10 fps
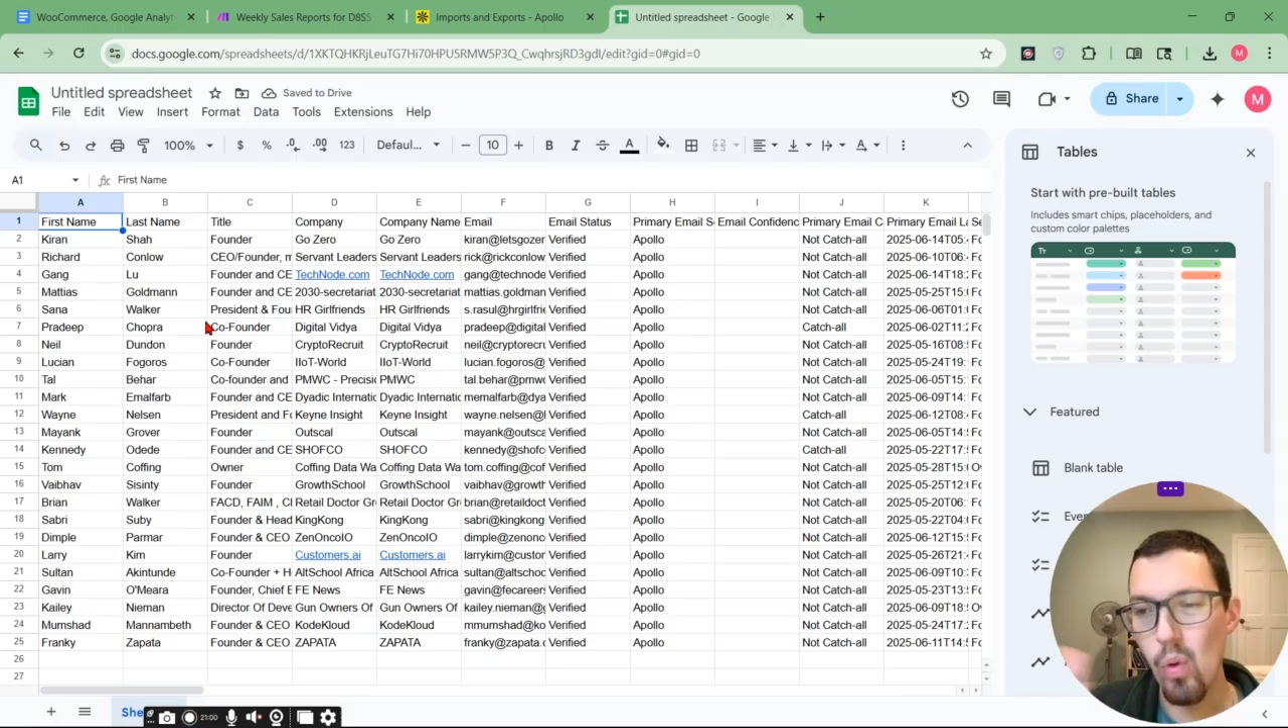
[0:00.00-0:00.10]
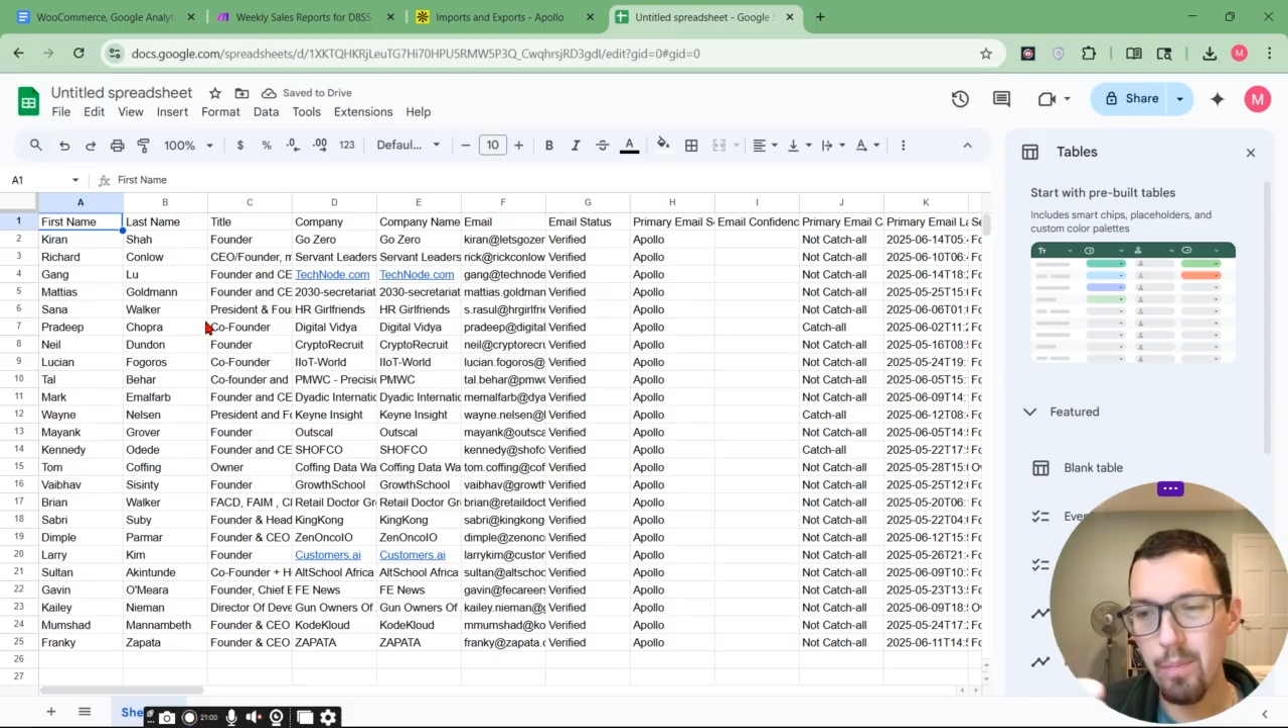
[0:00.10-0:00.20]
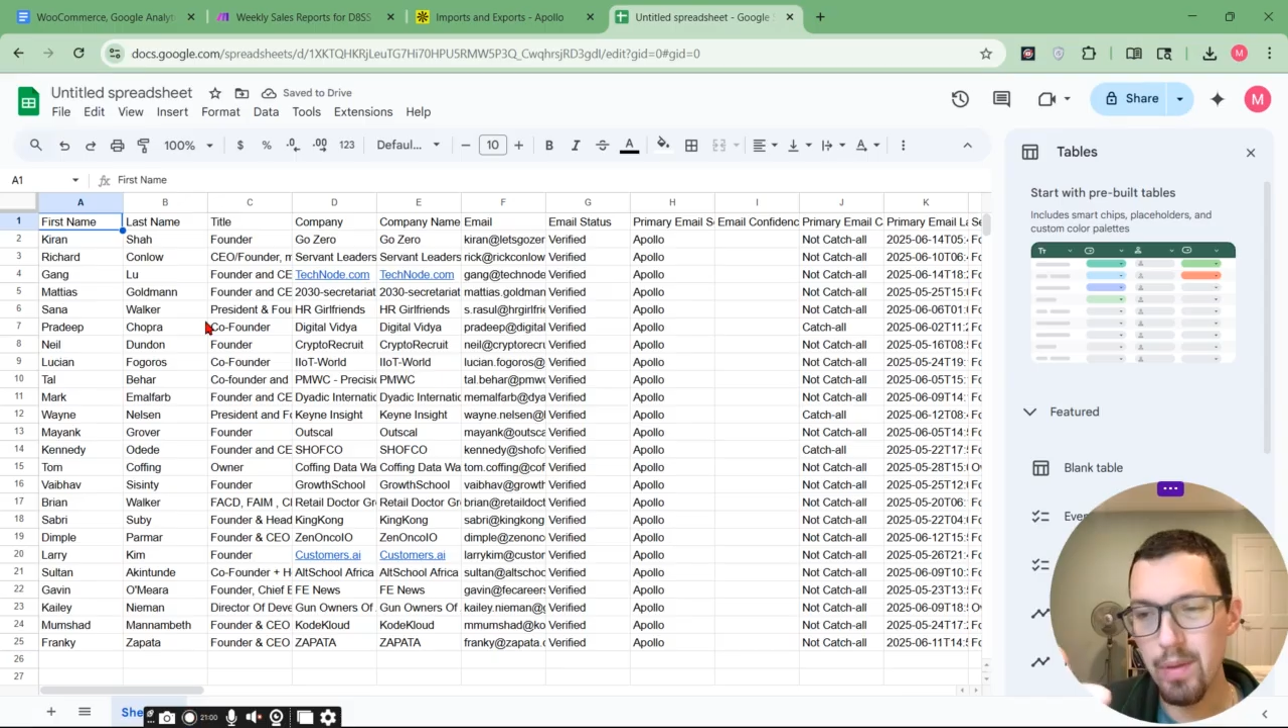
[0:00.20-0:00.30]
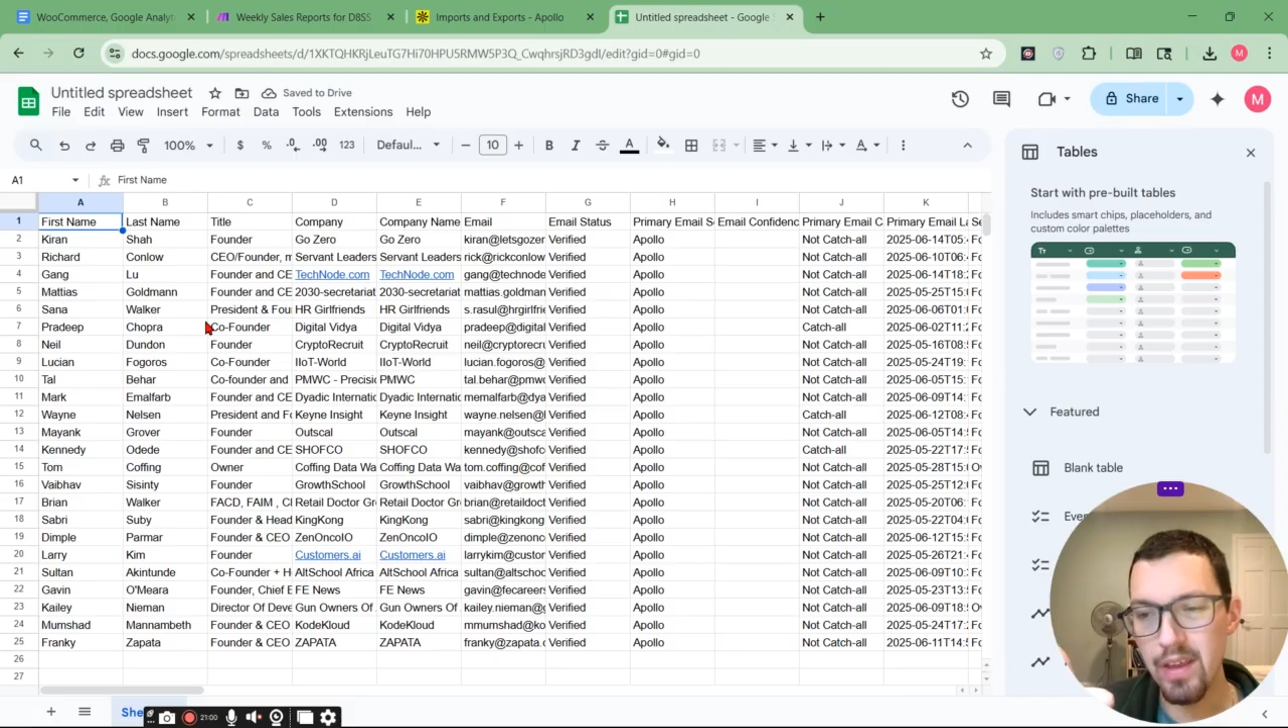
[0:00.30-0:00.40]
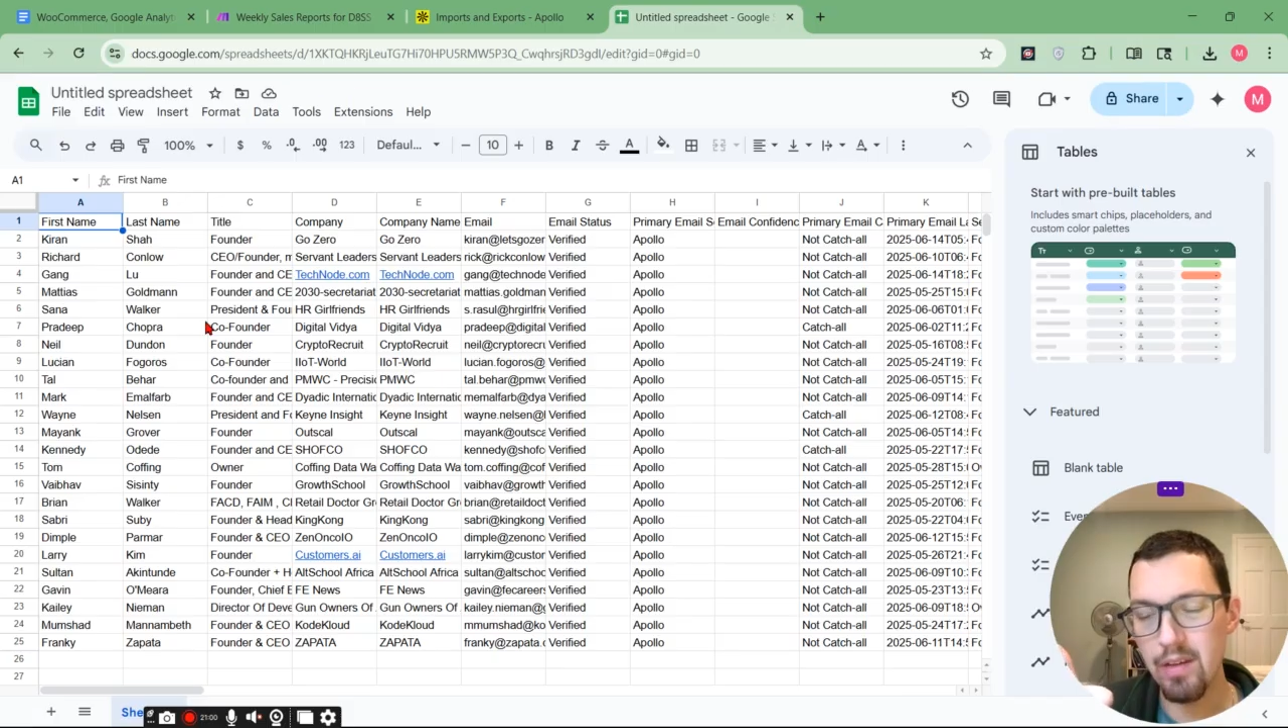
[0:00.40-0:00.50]

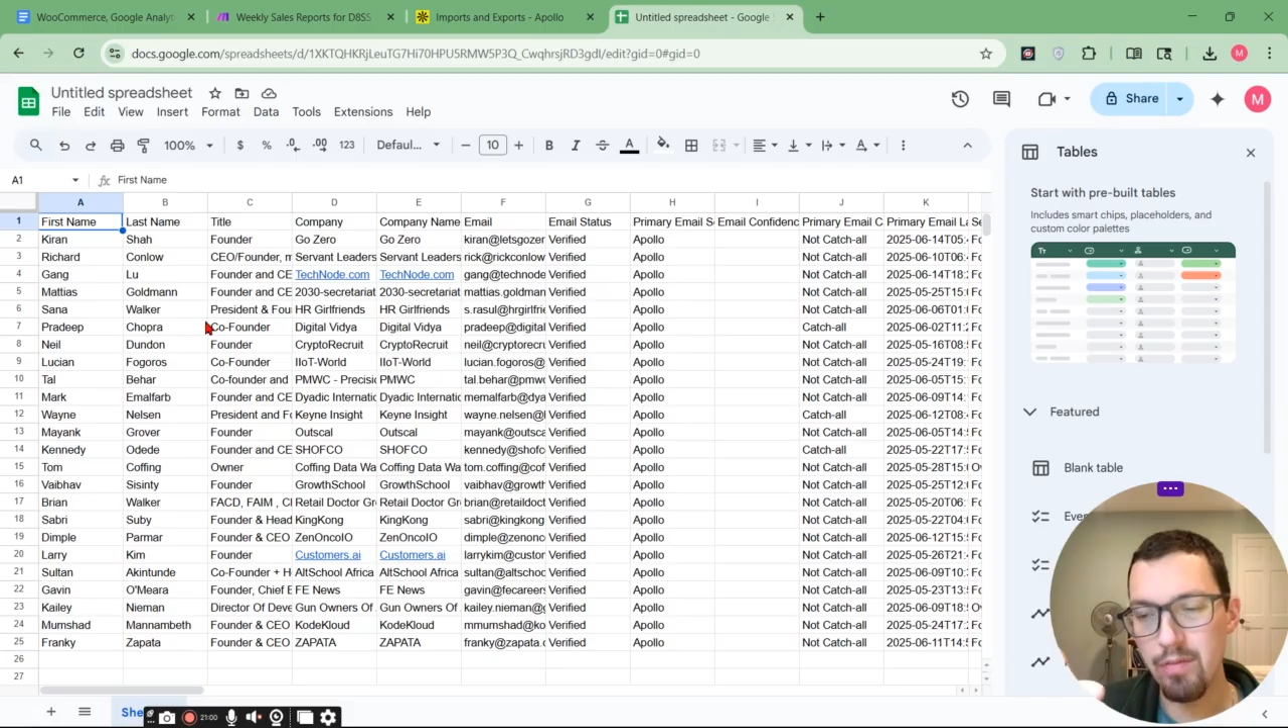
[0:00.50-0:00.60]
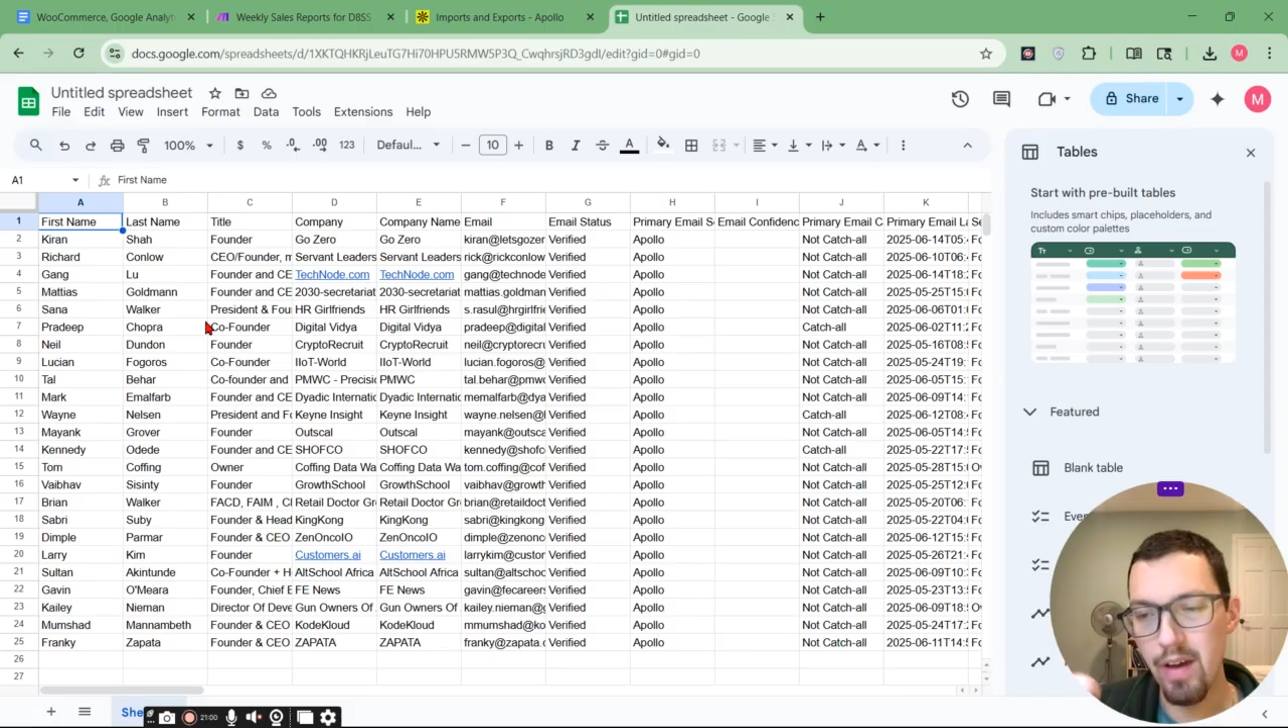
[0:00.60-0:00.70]
$1 million to